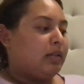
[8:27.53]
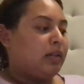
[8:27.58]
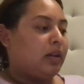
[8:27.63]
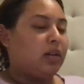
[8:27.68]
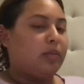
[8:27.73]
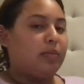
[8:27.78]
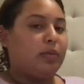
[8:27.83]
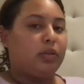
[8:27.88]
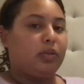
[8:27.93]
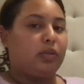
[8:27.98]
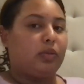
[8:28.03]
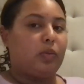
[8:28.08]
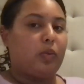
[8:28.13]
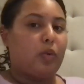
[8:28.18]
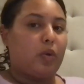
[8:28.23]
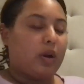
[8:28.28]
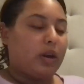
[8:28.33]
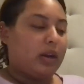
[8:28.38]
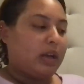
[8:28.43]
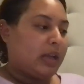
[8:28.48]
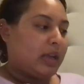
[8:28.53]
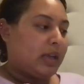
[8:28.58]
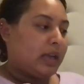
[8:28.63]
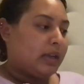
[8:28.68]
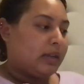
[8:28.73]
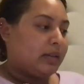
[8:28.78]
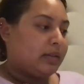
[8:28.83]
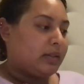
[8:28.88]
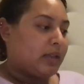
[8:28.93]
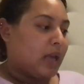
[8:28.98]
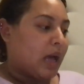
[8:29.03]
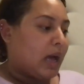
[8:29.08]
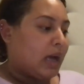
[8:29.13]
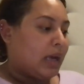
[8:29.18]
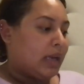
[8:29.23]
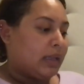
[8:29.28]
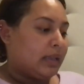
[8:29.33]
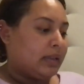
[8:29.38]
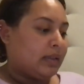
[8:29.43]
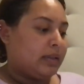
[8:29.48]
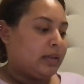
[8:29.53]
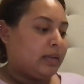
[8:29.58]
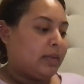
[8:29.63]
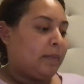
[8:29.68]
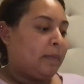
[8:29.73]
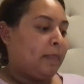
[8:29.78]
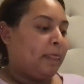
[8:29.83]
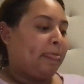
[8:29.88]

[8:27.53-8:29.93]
talk about the warning signs.